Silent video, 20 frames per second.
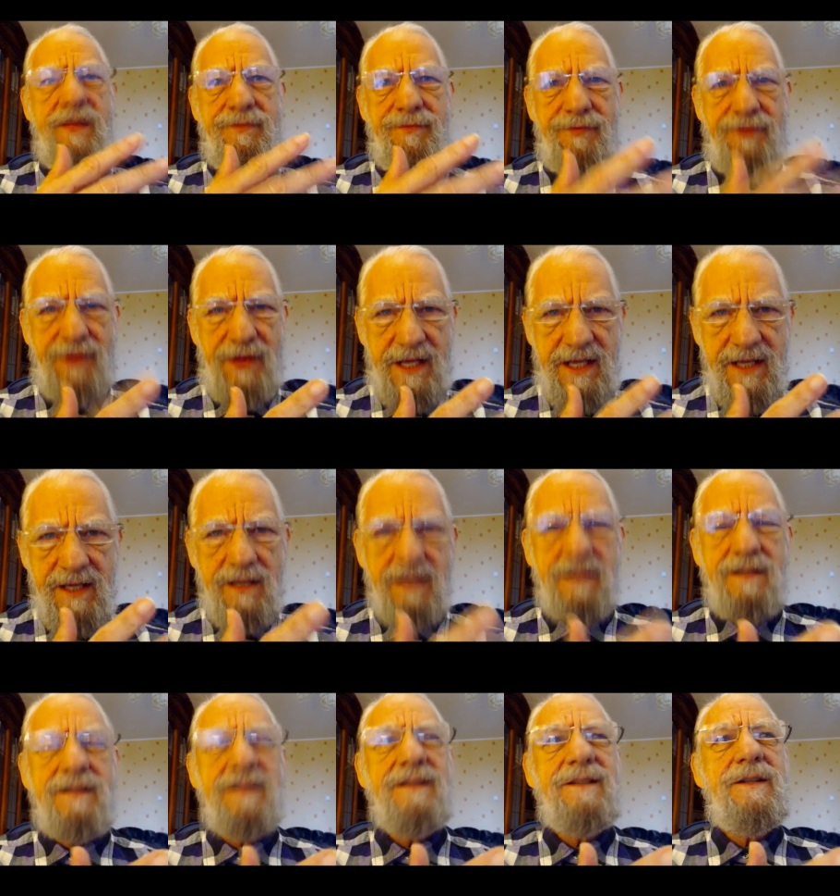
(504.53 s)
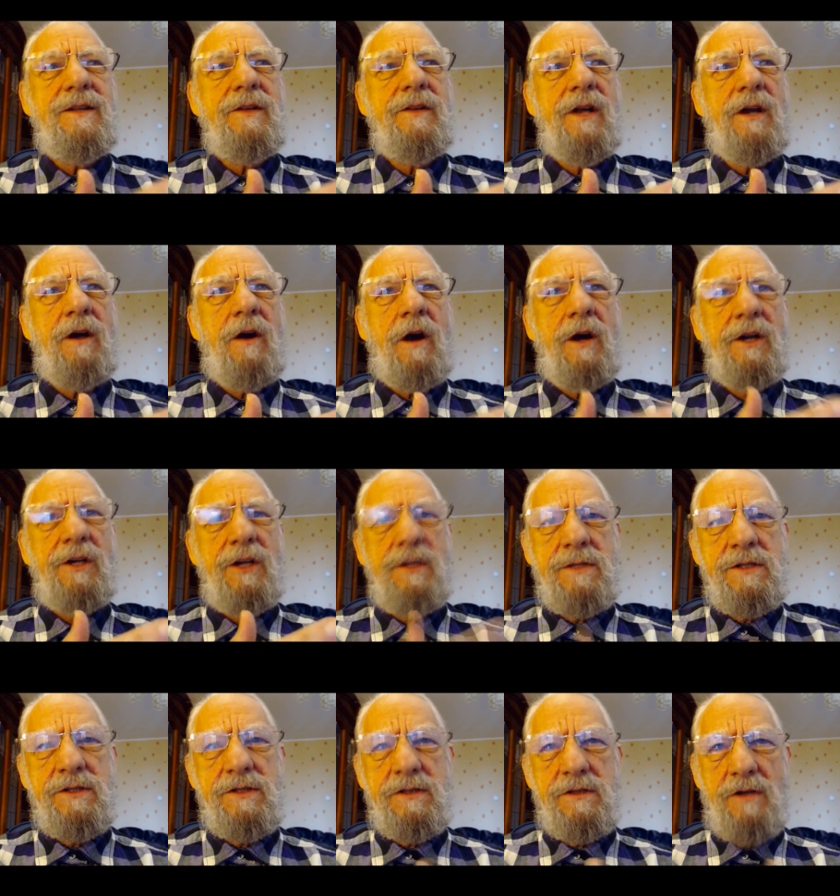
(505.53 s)
think their
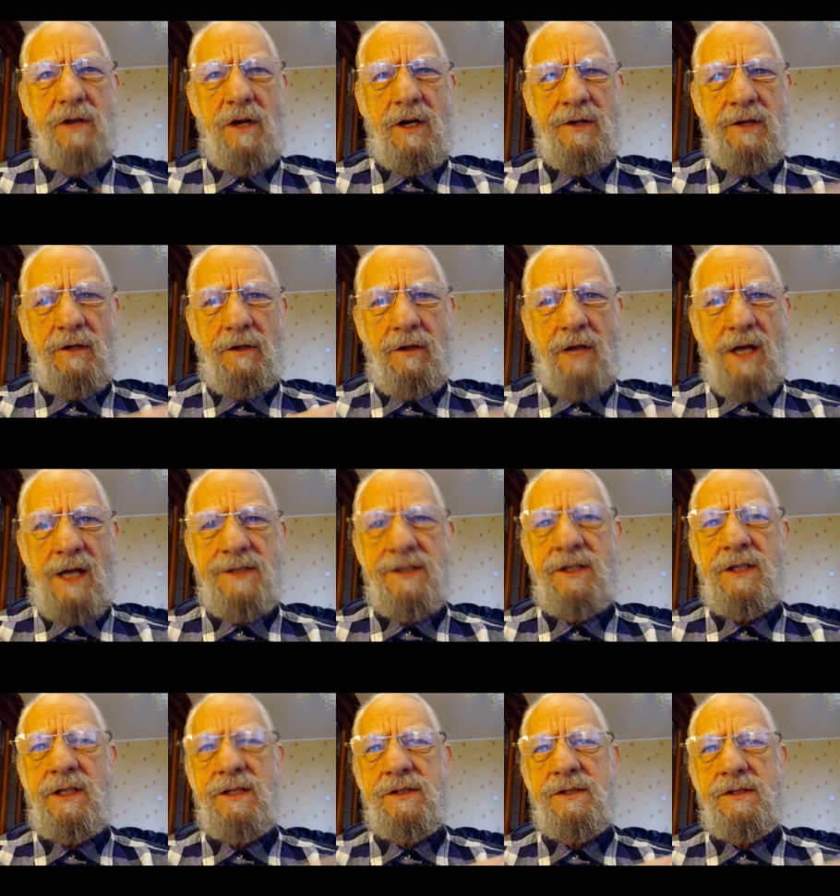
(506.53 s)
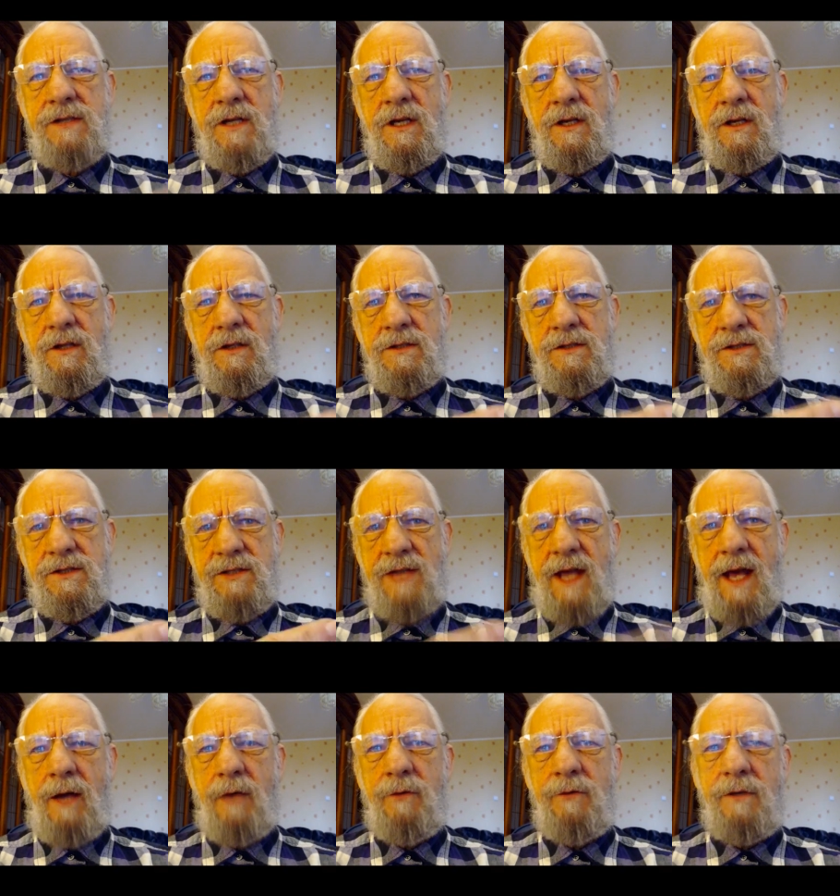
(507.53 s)
arguments or their logic is
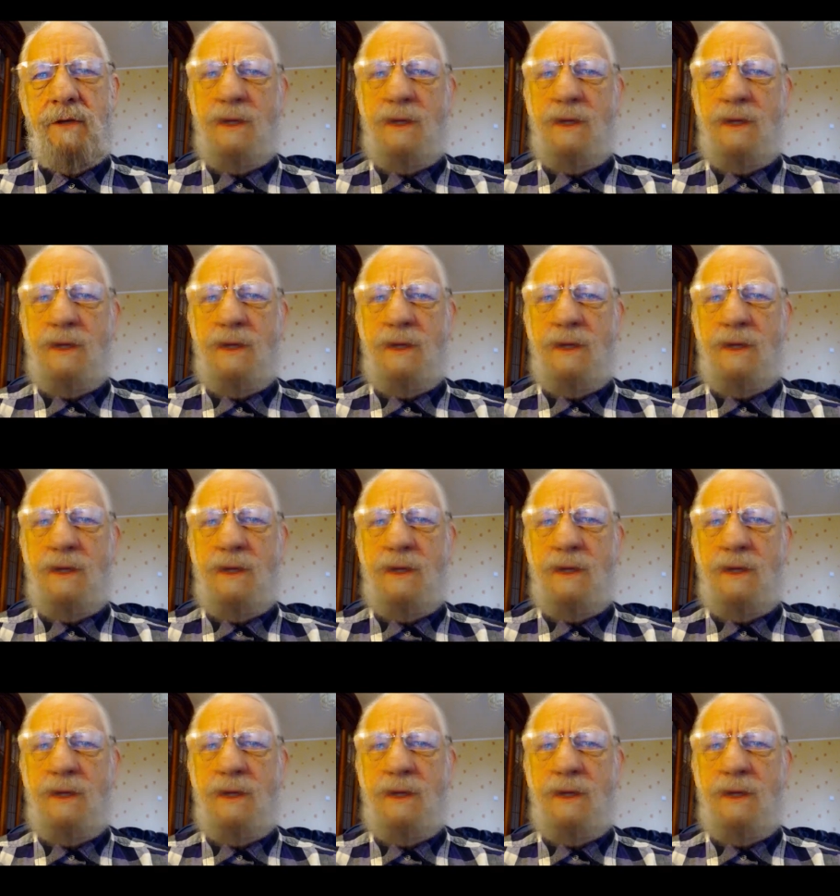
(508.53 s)
sound,